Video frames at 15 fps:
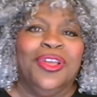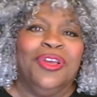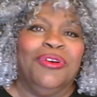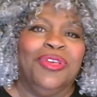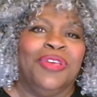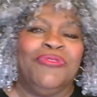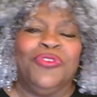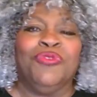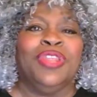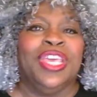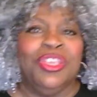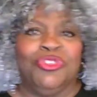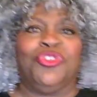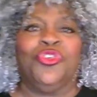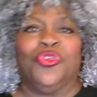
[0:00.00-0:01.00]
if you
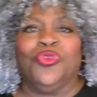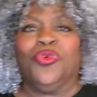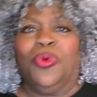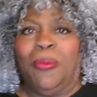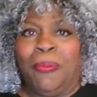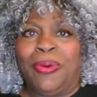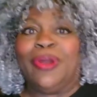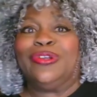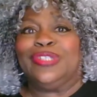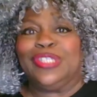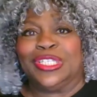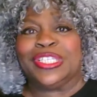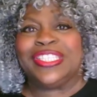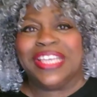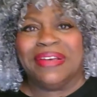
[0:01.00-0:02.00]
need to
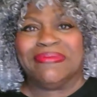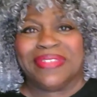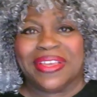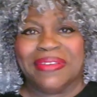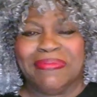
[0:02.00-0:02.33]
purchase something,